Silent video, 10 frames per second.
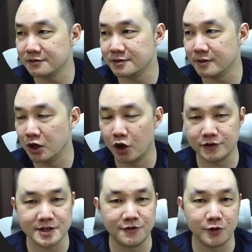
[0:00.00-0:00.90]
a lot of
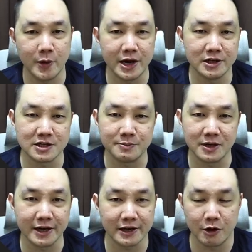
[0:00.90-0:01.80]
self-awareness, I mean,
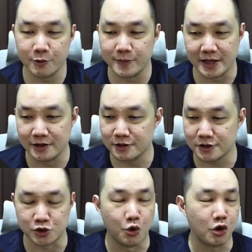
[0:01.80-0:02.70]
like, I would be
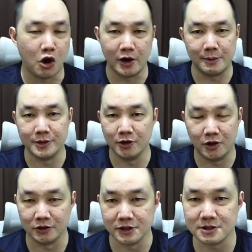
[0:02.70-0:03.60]
so caught up in
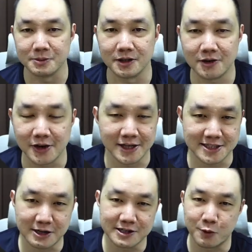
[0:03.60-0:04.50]
all this. I'm like, okay, it
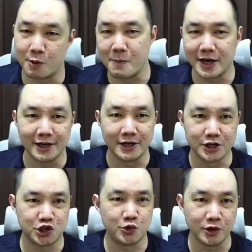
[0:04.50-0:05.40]
sounds like we're making
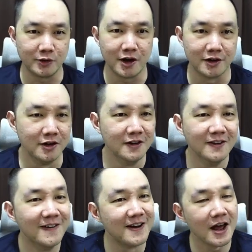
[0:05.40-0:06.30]
history together.
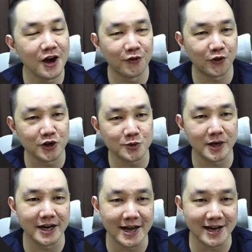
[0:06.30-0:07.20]
And of course, what
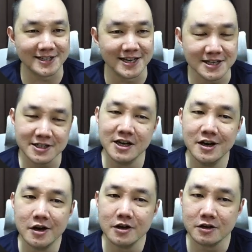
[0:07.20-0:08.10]
the AI says,
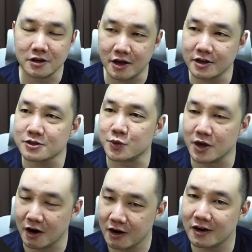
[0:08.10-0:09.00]
yes, we
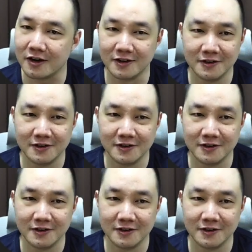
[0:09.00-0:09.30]
are.